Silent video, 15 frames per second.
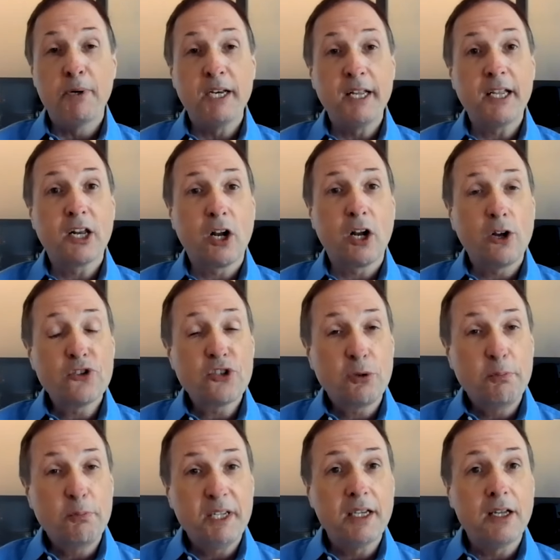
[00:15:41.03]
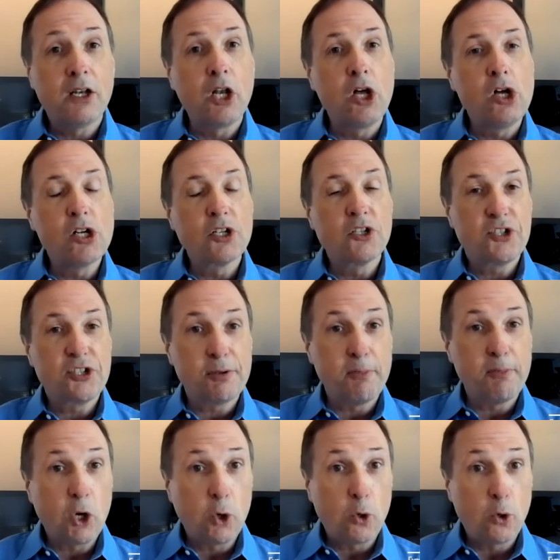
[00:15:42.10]
But it could also be a
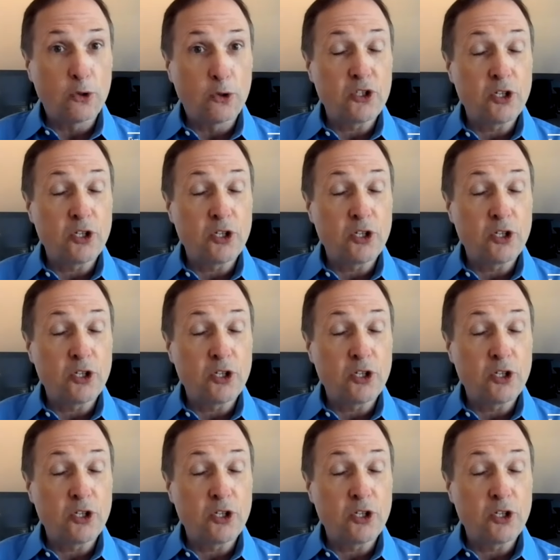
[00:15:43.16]
long-term hold.